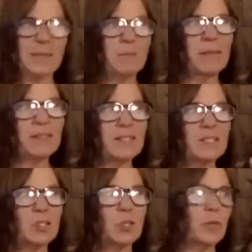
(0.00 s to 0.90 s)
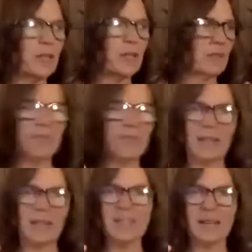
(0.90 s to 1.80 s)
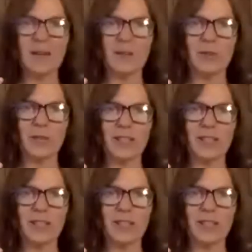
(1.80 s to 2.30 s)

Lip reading: make these cooing kind of sounds, right?